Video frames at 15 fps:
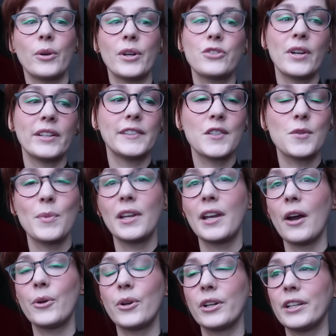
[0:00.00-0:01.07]
I tried to speak
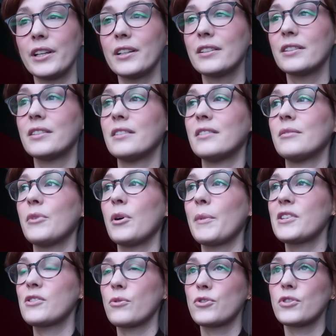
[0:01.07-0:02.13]
out on it on my
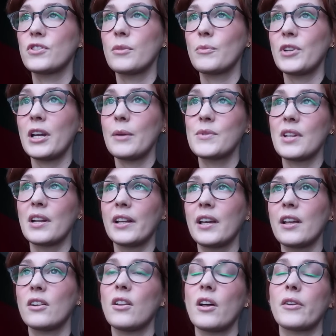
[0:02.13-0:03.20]
social sometimes, and I
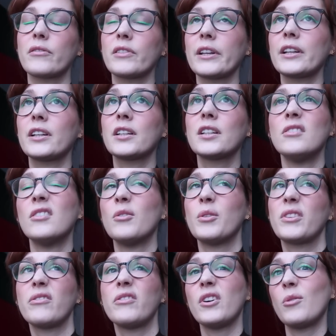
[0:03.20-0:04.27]
get a lot of like, oh, what
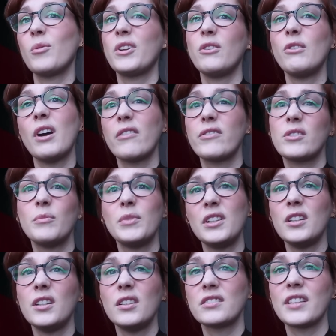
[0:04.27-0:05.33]
the fuck, what do you have to
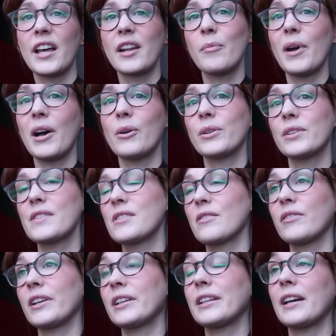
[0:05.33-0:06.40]
be sad about and
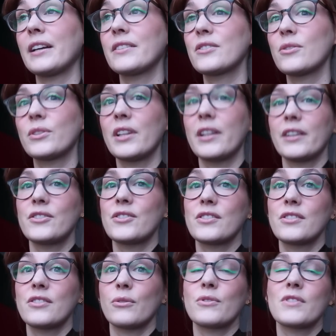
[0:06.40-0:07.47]
stuff like that. So then I
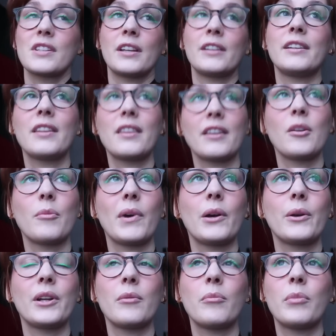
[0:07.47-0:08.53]
just don't say anything
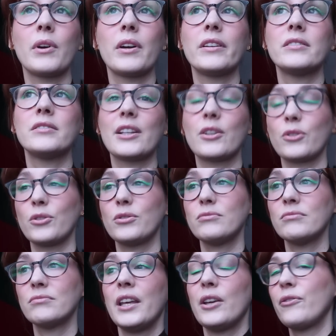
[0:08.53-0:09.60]
about it, but I don't know.
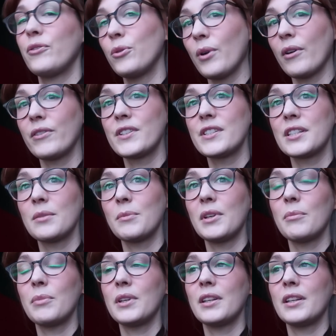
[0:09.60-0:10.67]
If you ever see me
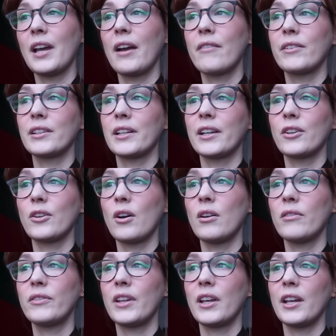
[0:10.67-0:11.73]
be having like an
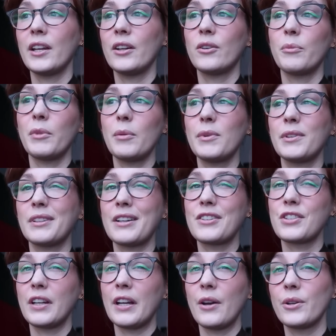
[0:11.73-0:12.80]
off day or maybe
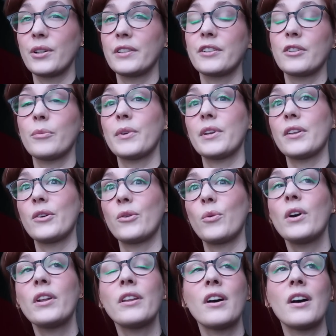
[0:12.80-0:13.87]
lashing out a little bit or
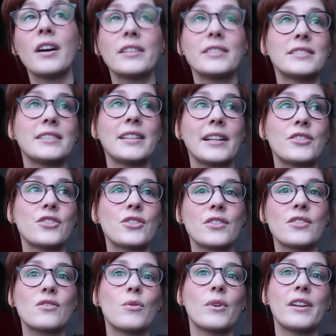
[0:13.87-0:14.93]
whatnot, that's
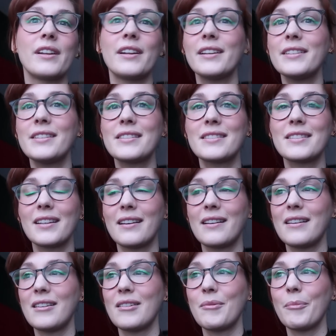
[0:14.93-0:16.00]
just what it is.
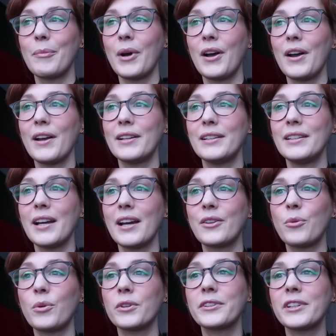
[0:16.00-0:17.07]
But yeah, the
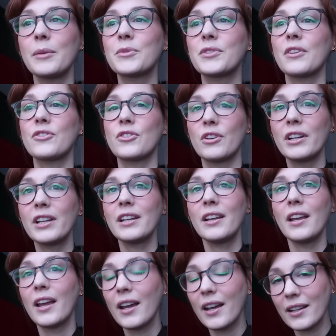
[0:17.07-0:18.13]
world keeps on turning
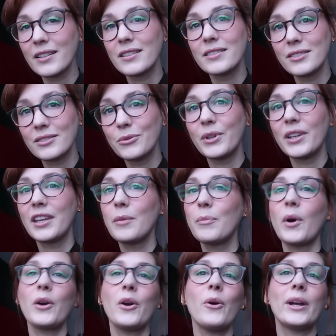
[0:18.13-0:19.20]
and we keep
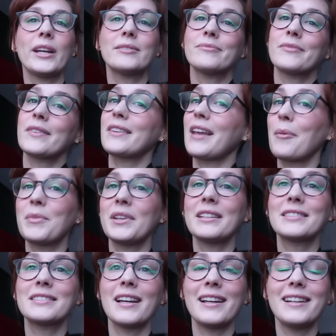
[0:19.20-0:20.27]
on going. That being
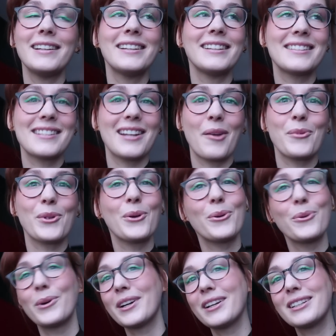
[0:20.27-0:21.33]
said, it's time to go to
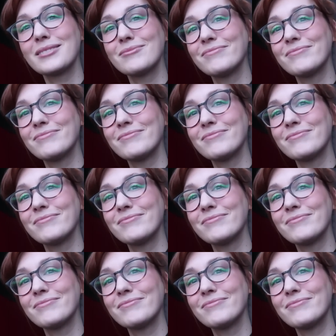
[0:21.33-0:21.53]
work.